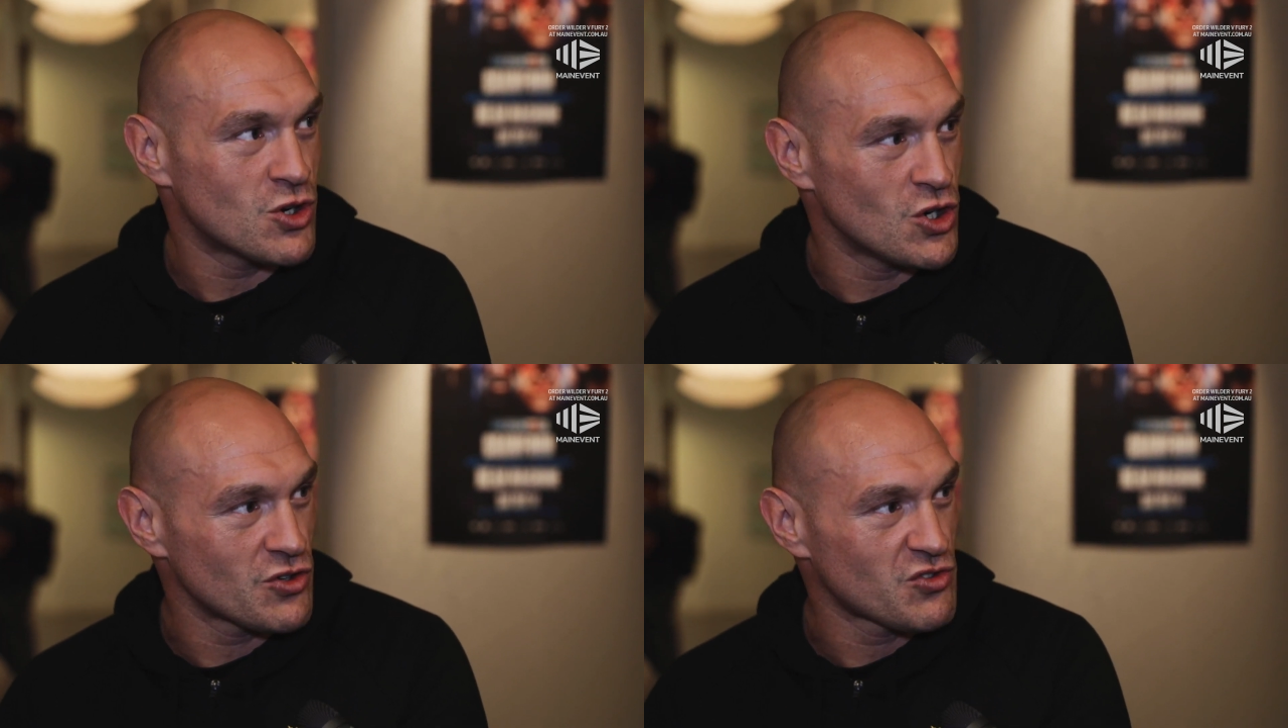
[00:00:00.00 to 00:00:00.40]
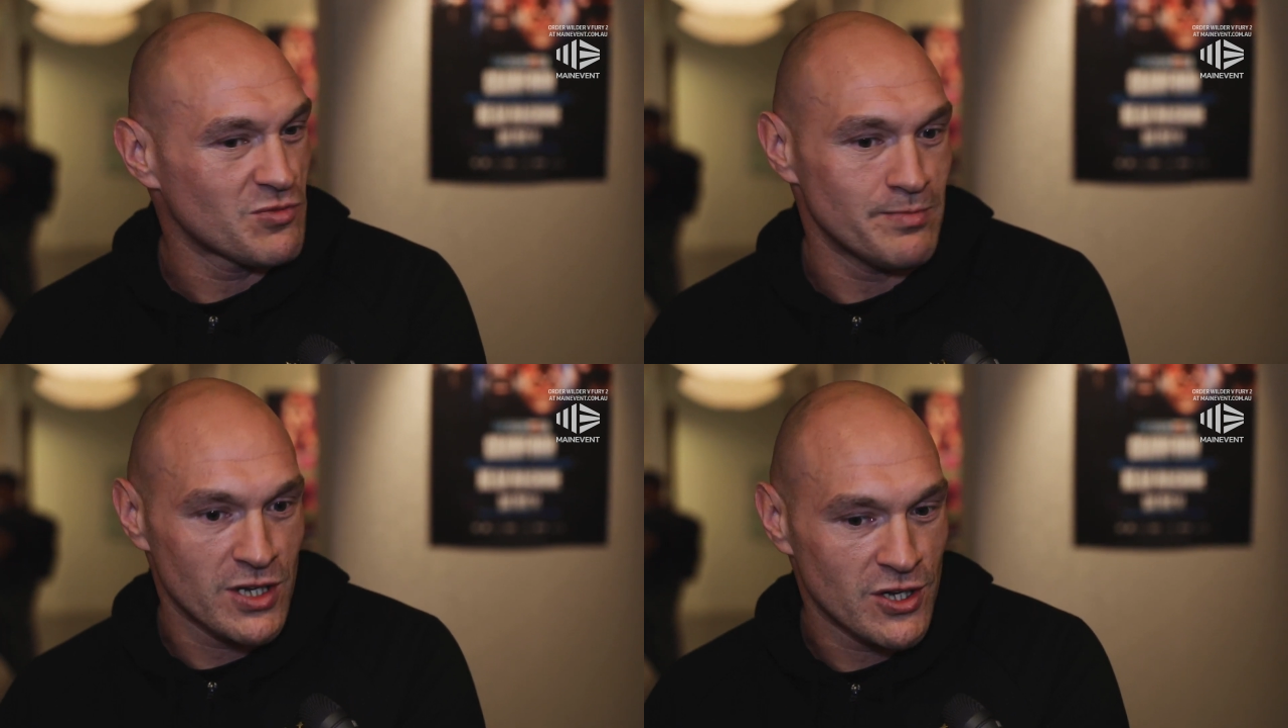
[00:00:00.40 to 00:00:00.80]

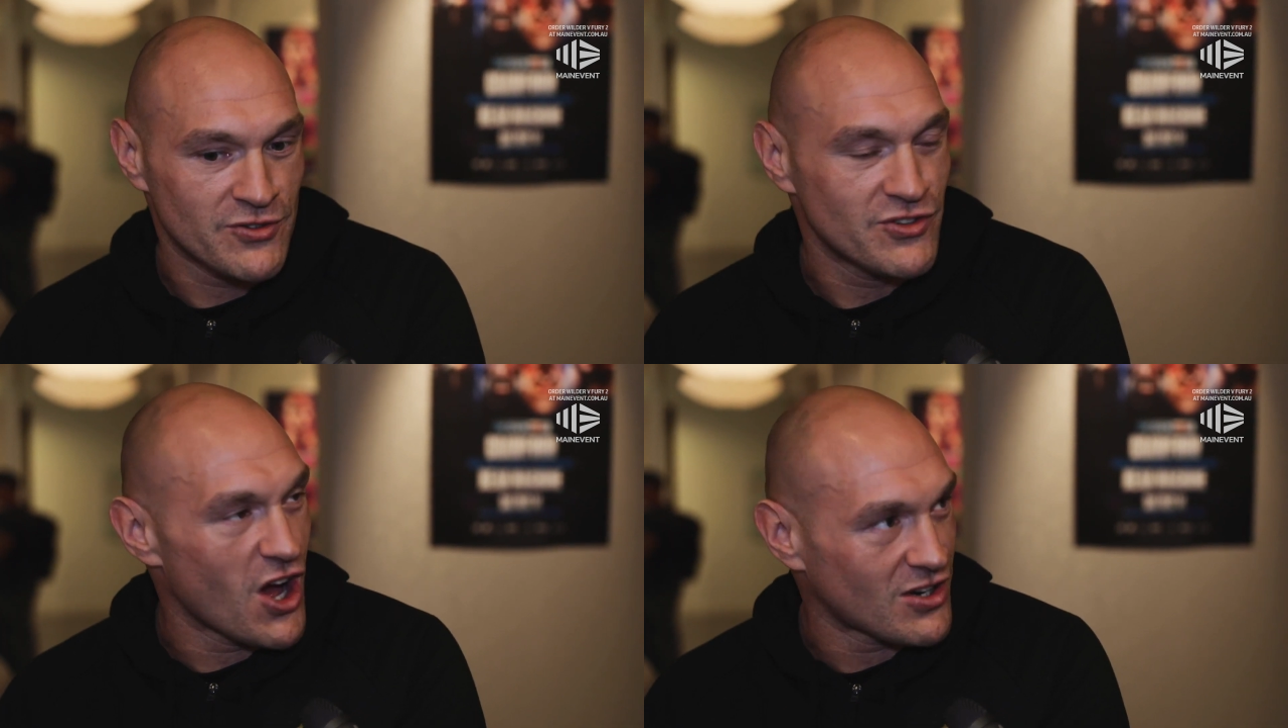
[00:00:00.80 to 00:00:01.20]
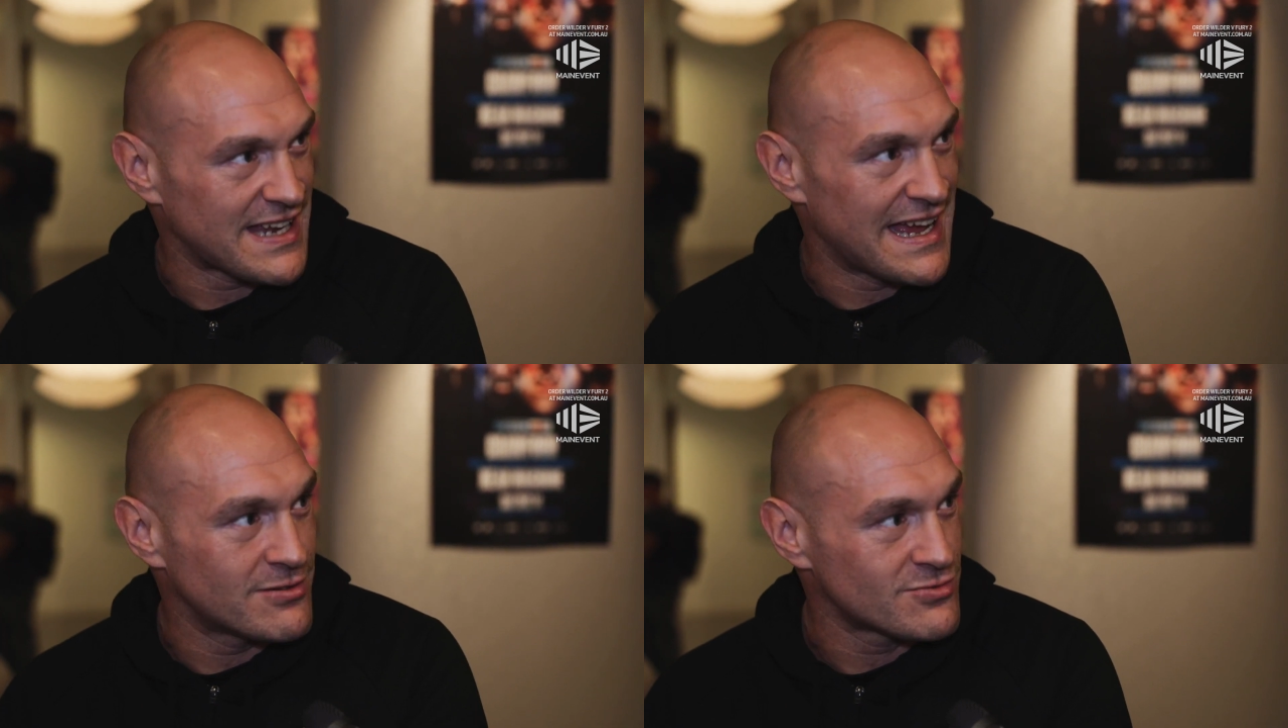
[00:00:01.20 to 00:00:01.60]
Cuts, blood,
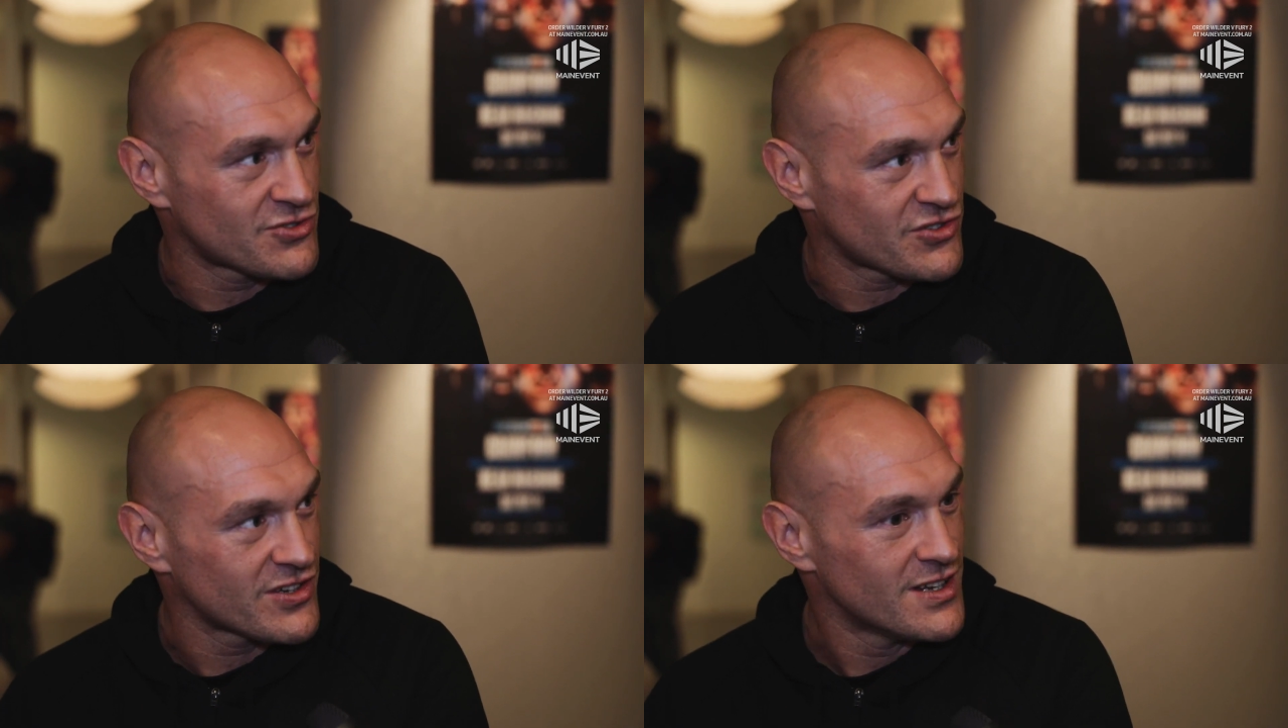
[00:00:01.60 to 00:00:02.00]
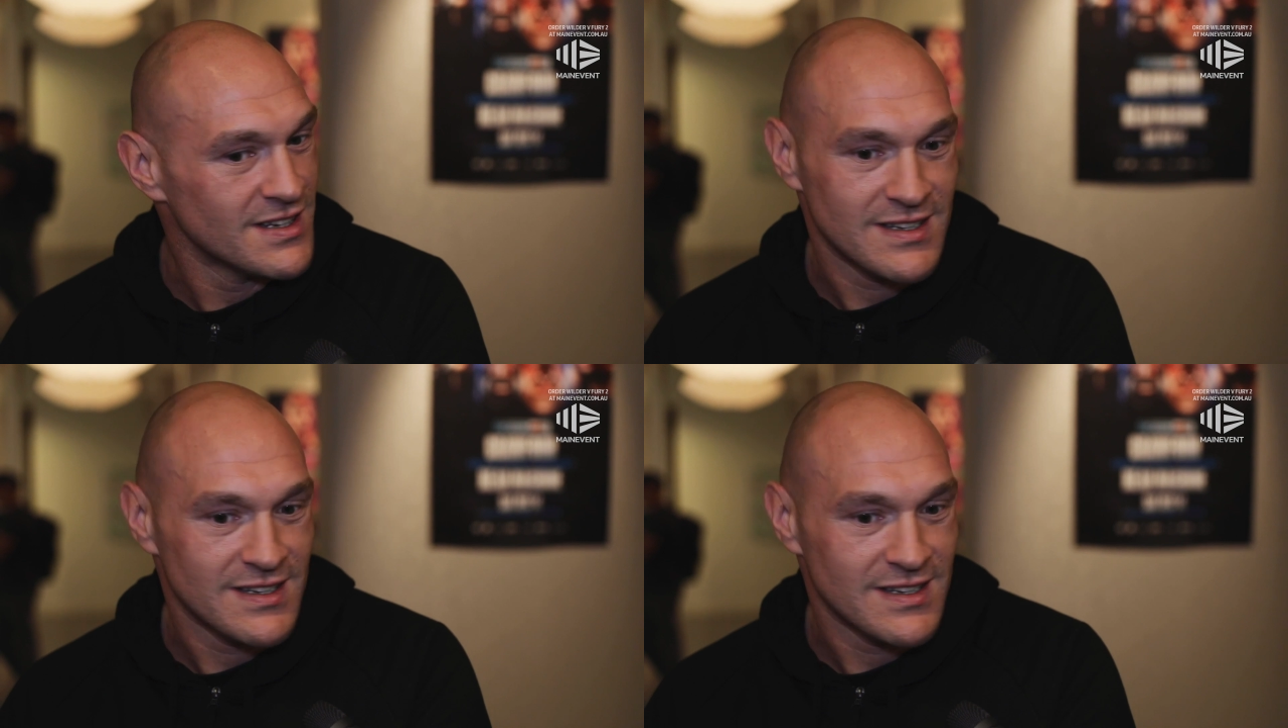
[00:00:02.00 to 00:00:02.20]
knockdowns,